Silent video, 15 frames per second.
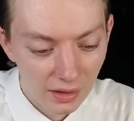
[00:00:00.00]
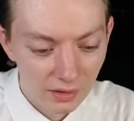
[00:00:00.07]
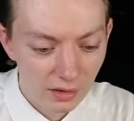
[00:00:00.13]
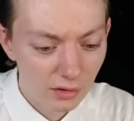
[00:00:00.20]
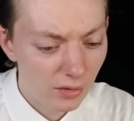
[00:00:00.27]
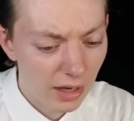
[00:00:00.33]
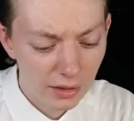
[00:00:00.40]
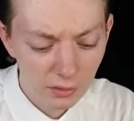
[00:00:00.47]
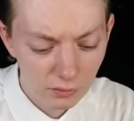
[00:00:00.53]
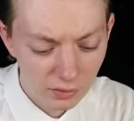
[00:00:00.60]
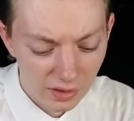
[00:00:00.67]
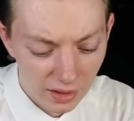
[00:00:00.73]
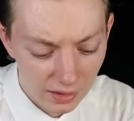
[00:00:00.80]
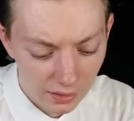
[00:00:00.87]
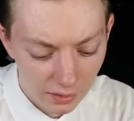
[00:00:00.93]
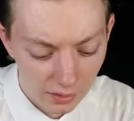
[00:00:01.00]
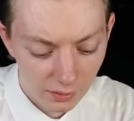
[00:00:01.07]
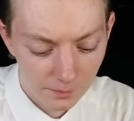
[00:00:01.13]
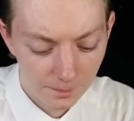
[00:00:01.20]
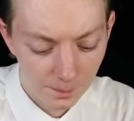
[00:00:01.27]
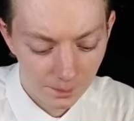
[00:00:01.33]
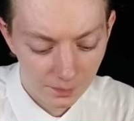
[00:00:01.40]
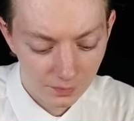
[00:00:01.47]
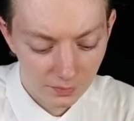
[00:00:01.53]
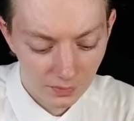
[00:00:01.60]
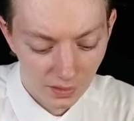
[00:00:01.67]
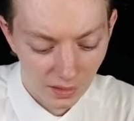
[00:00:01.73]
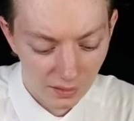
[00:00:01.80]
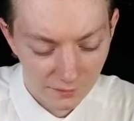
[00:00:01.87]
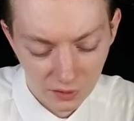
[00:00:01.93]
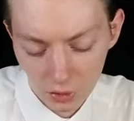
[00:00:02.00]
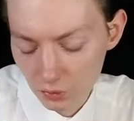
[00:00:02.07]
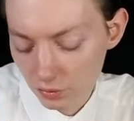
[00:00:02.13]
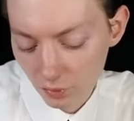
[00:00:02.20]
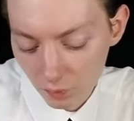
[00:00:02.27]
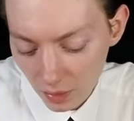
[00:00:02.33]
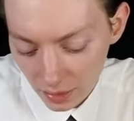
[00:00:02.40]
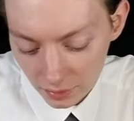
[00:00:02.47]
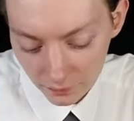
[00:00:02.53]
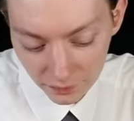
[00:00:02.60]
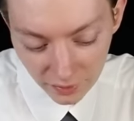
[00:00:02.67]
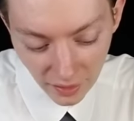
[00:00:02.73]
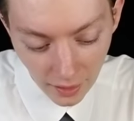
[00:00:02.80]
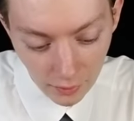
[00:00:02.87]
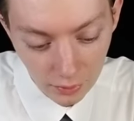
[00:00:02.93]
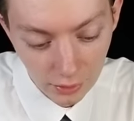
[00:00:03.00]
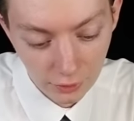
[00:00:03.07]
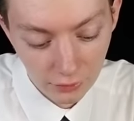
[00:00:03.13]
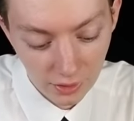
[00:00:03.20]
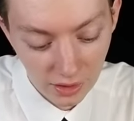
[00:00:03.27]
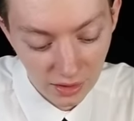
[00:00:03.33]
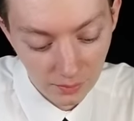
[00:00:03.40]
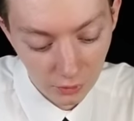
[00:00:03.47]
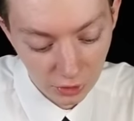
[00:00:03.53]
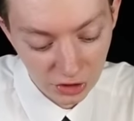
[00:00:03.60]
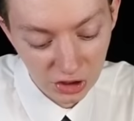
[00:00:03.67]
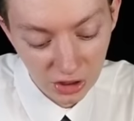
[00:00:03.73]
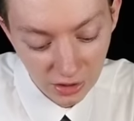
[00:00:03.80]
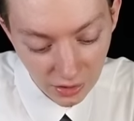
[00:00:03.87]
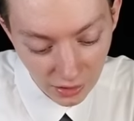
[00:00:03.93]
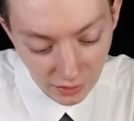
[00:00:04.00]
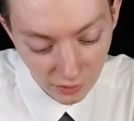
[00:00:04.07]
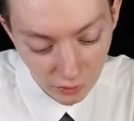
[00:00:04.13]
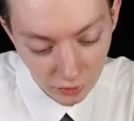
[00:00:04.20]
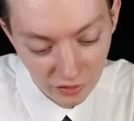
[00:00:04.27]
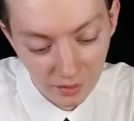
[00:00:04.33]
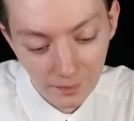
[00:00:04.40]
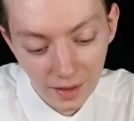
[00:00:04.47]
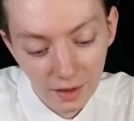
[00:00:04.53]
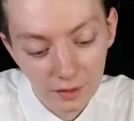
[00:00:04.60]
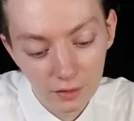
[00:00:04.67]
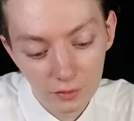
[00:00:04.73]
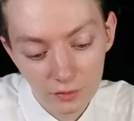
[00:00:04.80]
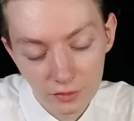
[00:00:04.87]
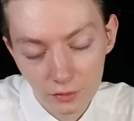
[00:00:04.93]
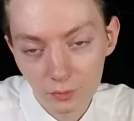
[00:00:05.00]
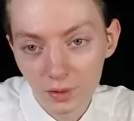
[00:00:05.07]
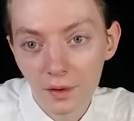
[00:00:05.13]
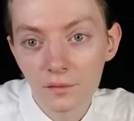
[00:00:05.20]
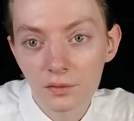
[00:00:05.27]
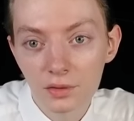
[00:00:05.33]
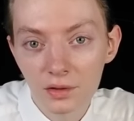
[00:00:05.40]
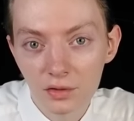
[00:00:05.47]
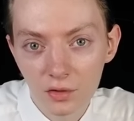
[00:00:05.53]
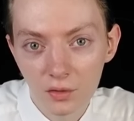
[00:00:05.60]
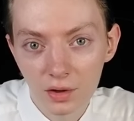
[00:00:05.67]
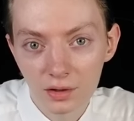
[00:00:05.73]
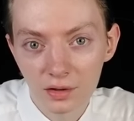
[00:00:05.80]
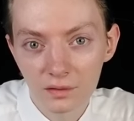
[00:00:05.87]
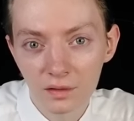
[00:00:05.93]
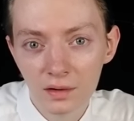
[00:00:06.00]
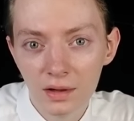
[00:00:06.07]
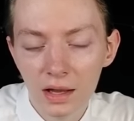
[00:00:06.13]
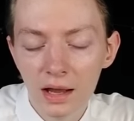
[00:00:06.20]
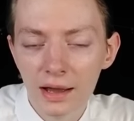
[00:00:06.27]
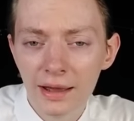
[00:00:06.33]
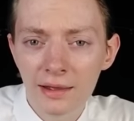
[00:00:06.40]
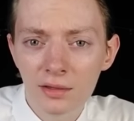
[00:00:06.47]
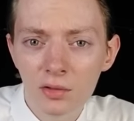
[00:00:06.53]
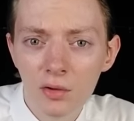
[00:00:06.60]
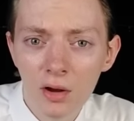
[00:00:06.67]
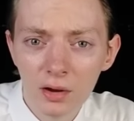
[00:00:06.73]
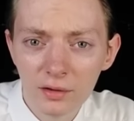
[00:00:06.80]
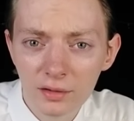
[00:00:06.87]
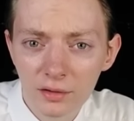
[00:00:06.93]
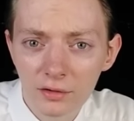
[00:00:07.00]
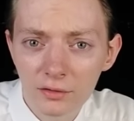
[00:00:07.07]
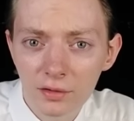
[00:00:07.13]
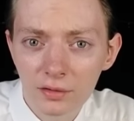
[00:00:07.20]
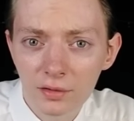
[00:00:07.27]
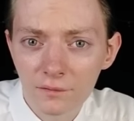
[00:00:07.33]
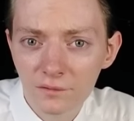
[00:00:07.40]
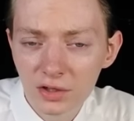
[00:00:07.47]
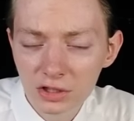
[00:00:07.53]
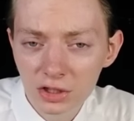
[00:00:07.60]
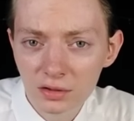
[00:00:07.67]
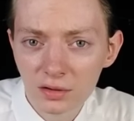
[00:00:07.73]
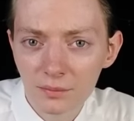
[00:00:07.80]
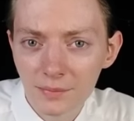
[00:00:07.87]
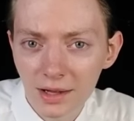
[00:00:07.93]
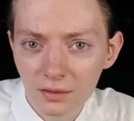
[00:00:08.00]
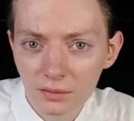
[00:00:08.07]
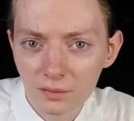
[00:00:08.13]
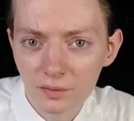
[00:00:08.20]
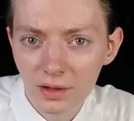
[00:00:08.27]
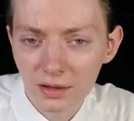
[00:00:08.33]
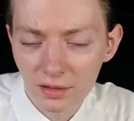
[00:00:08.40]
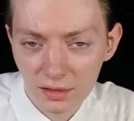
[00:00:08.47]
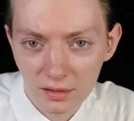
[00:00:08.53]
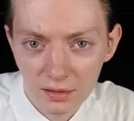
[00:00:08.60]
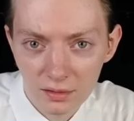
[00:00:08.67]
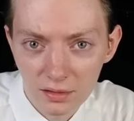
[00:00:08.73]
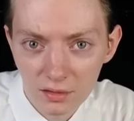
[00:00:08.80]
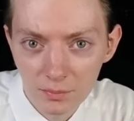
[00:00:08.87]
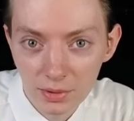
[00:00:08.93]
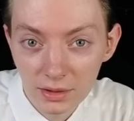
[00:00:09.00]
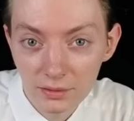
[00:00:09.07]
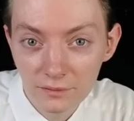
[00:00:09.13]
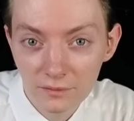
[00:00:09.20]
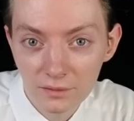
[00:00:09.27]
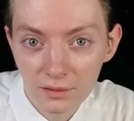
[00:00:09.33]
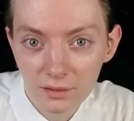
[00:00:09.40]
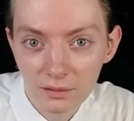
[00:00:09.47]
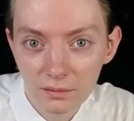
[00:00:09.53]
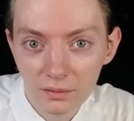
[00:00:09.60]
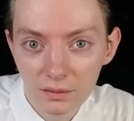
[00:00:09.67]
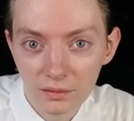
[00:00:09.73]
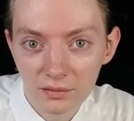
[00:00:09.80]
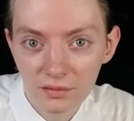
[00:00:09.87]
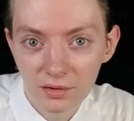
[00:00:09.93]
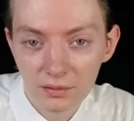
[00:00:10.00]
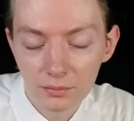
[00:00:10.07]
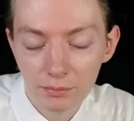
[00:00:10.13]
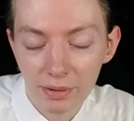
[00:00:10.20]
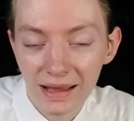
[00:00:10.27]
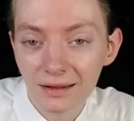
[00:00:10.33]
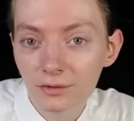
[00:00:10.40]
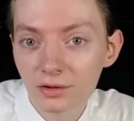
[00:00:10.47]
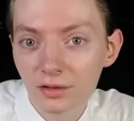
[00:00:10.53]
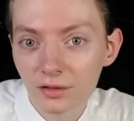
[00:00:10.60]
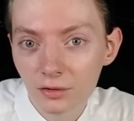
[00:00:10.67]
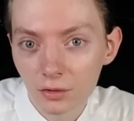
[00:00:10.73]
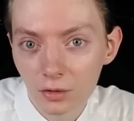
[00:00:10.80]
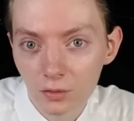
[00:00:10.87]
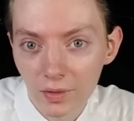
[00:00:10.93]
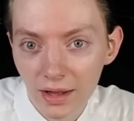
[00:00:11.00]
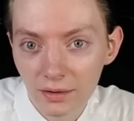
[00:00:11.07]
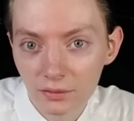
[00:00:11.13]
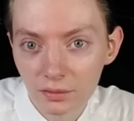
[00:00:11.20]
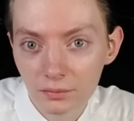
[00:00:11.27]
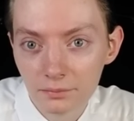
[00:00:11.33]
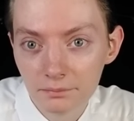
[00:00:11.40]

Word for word: You know, I don't care if there's a lot of sour cream or cheese or tomatoes or whatever that's on it, as long as there's a sufficient amount of that seasoned beef to balance it all out,